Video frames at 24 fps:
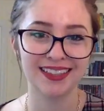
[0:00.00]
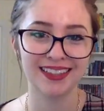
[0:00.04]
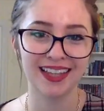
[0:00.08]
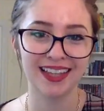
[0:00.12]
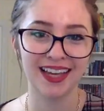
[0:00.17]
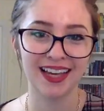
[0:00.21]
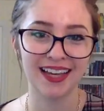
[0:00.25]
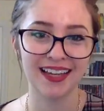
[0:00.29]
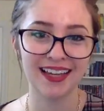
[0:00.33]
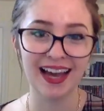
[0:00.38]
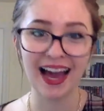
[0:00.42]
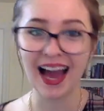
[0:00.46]
and
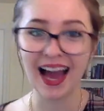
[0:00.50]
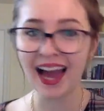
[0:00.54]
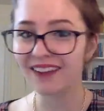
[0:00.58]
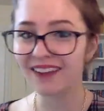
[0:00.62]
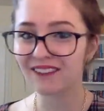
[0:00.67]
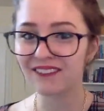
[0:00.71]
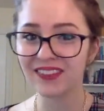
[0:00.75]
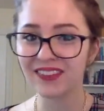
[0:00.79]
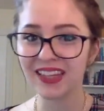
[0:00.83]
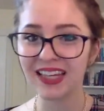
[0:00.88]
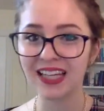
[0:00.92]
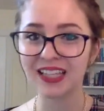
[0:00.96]
like, I
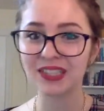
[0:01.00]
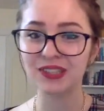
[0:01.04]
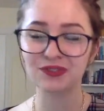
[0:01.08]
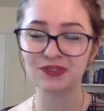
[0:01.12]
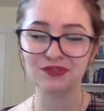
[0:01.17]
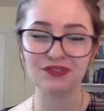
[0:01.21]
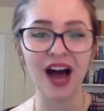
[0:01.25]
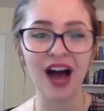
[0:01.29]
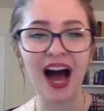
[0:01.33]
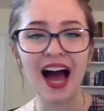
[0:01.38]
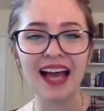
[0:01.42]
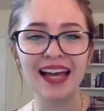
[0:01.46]
think it's
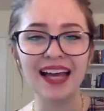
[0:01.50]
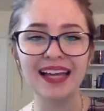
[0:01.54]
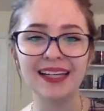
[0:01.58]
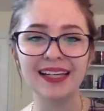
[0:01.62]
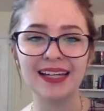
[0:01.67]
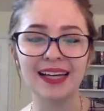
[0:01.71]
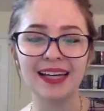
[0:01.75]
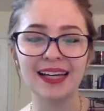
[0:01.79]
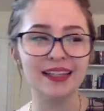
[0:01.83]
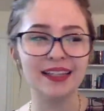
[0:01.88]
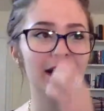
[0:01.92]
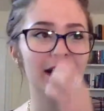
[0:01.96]

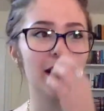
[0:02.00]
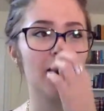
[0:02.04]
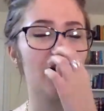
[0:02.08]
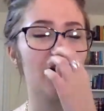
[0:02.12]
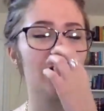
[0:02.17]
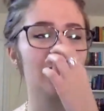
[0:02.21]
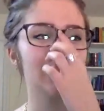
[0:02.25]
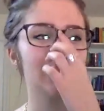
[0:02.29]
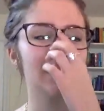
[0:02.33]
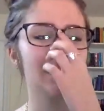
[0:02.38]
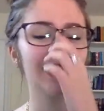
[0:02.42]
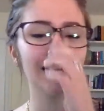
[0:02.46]
fun. And like,
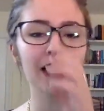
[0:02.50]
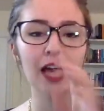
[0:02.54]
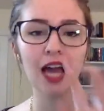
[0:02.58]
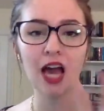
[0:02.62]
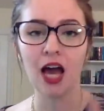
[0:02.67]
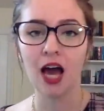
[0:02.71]
honestly,